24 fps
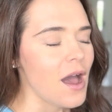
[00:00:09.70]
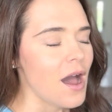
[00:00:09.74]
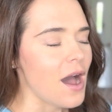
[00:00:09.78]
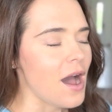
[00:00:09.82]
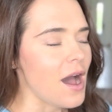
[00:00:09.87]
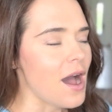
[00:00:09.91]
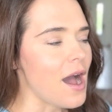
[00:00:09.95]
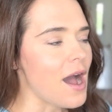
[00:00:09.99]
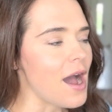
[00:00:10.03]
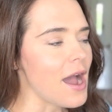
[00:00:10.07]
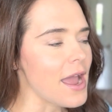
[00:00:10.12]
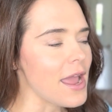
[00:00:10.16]

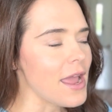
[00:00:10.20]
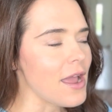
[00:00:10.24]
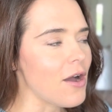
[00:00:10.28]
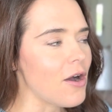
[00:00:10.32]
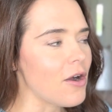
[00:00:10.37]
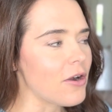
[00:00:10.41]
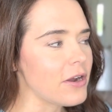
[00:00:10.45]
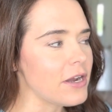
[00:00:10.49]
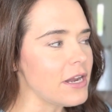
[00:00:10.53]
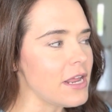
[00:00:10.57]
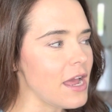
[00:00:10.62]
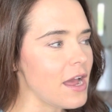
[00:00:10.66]
I
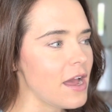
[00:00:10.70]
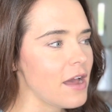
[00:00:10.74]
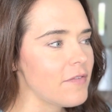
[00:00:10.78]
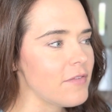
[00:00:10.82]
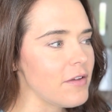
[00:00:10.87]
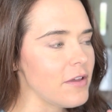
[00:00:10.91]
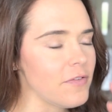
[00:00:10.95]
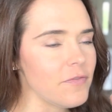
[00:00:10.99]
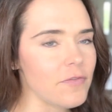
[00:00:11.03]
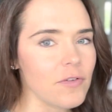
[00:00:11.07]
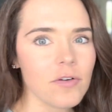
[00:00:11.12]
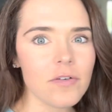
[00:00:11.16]
already have a
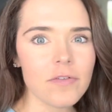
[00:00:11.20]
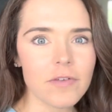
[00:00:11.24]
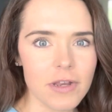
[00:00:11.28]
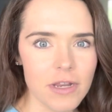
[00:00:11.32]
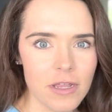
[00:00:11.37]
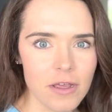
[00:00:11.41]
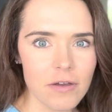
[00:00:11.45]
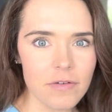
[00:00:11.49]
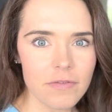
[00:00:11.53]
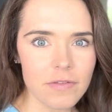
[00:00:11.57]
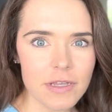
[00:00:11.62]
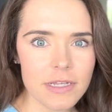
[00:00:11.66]
full video
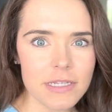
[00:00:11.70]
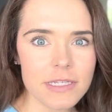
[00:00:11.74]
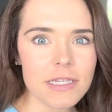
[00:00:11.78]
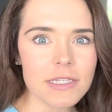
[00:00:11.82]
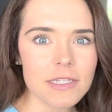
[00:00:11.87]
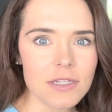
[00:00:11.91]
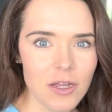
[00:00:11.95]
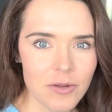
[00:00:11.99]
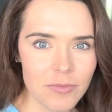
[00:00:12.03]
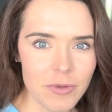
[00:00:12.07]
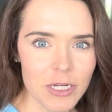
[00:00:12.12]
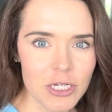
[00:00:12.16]
of this, it's
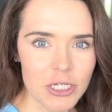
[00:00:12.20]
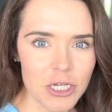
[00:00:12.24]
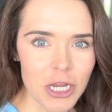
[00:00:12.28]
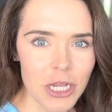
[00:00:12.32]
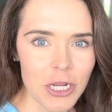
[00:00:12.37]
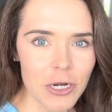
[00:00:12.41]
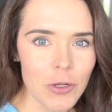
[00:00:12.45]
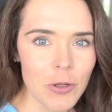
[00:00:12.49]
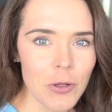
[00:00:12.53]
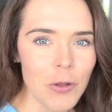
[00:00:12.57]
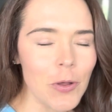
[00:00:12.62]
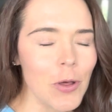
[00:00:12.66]
on my
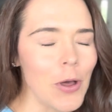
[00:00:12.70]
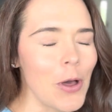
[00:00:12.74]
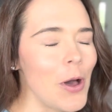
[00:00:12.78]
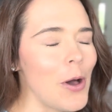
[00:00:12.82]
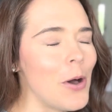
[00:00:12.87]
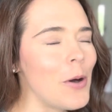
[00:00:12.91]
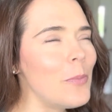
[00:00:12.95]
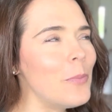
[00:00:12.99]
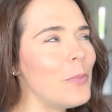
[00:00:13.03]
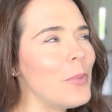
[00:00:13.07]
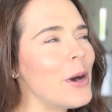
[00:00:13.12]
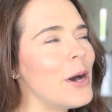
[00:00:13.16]
channel,
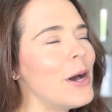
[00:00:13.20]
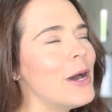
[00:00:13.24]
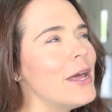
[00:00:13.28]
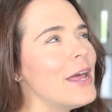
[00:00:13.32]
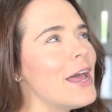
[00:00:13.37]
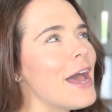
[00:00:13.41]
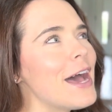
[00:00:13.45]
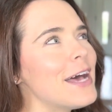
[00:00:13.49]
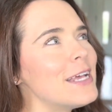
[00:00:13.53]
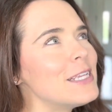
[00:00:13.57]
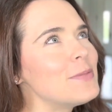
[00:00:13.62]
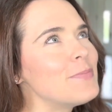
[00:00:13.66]
but
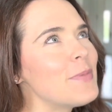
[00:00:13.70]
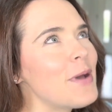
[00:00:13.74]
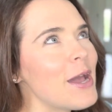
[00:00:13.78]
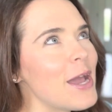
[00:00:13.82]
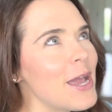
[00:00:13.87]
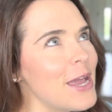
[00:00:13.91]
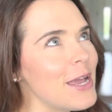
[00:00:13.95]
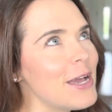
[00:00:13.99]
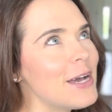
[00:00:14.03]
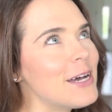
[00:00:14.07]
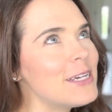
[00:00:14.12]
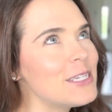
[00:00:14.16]
as my
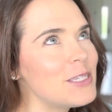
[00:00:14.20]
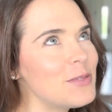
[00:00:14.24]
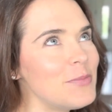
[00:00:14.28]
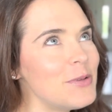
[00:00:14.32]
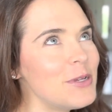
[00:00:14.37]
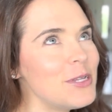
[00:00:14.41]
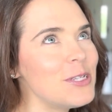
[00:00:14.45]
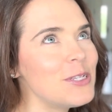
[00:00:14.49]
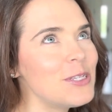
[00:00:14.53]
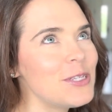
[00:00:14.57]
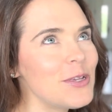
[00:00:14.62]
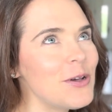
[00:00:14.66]

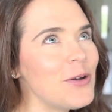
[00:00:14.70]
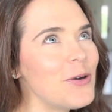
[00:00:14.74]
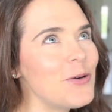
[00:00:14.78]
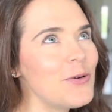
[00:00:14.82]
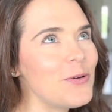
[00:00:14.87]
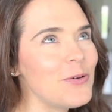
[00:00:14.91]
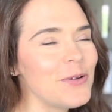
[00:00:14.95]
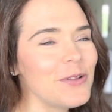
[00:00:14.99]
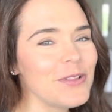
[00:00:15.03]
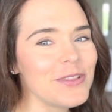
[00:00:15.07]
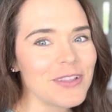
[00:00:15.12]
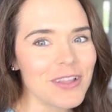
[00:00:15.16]
husband
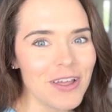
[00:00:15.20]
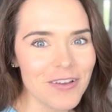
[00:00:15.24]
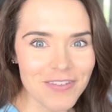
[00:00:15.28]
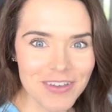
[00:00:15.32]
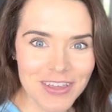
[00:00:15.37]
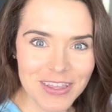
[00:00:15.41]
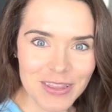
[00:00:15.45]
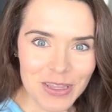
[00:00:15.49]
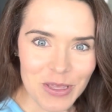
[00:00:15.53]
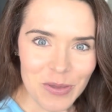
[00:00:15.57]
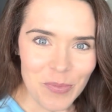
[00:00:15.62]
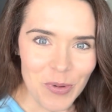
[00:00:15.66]
so
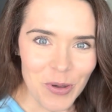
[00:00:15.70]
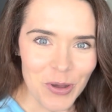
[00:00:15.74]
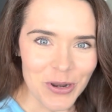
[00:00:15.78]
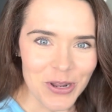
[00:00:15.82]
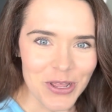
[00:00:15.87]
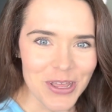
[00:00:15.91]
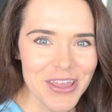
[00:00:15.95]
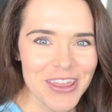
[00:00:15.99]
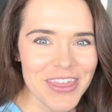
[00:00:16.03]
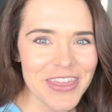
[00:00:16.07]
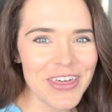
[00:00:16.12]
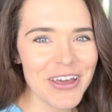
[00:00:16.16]
lovingly put
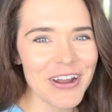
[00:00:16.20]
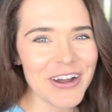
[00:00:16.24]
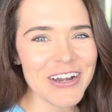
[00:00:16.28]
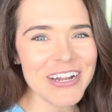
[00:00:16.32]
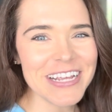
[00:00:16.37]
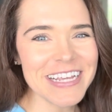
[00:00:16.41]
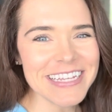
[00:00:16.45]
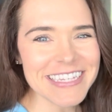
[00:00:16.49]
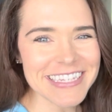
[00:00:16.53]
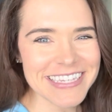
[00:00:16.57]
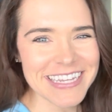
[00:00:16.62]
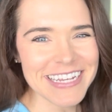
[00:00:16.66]
it,
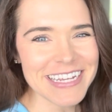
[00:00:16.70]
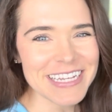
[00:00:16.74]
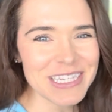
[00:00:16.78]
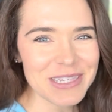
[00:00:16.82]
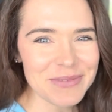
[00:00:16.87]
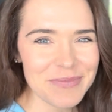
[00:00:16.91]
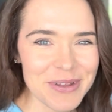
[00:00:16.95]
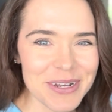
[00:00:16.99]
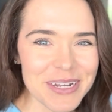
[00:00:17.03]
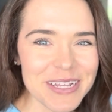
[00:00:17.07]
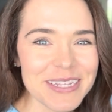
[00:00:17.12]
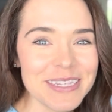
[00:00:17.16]
36
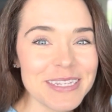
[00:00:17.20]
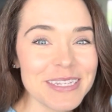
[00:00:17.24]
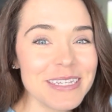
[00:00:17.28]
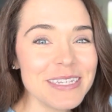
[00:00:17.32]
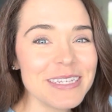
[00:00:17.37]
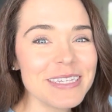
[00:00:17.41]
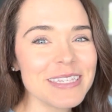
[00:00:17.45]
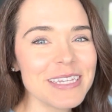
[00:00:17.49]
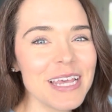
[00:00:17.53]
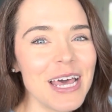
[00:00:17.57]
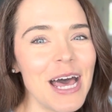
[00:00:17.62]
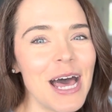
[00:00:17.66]
minutes
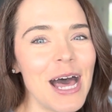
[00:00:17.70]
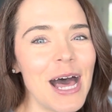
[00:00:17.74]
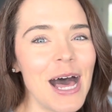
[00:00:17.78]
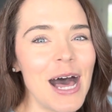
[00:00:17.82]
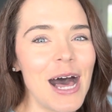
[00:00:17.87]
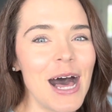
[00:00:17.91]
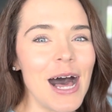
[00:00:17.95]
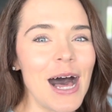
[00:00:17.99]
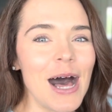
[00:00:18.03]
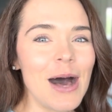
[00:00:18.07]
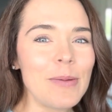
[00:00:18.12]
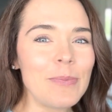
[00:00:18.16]
is
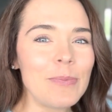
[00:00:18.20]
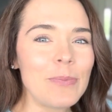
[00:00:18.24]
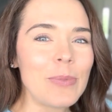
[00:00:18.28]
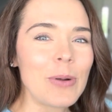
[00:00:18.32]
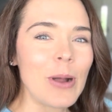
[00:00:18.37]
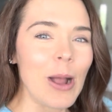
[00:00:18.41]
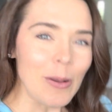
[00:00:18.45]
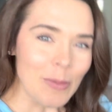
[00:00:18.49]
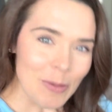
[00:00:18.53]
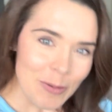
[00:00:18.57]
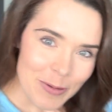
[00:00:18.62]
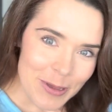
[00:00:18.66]

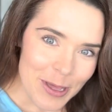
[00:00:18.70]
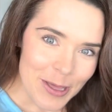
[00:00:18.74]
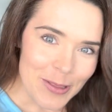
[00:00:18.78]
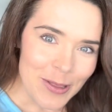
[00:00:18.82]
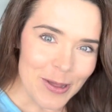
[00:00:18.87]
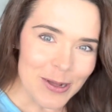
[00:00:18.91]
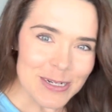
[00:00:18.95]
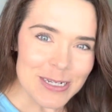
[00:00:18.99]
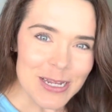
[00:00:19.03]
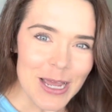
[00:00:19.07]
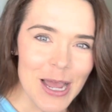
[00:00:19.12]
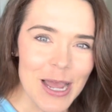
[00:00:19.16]
probably a long
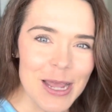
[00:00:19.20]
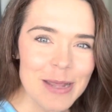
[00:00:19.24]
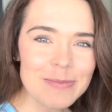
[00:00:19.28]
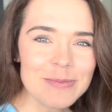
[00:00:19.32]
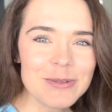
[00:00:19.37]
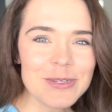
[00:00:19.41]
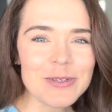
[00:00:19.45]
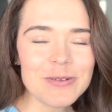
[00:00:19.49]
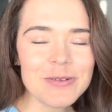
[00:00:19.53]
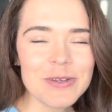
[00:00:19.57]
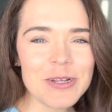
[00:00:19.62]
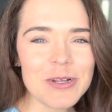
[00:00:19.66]
time
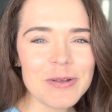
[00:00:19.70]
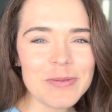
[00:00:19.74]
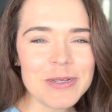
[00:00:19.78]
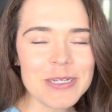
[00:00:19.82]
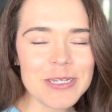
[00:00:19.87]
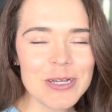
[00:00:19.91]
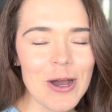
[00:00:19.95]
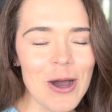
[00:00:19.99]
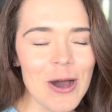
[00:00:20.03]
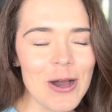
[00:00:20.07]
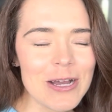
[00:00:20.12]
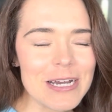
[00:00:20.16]
to hear me
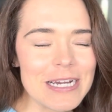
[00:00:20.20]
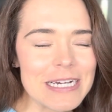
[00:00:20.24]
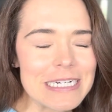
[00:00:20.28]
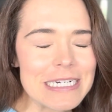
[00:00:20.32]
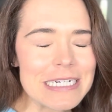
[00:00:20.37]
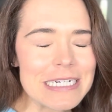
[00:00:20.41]
talk.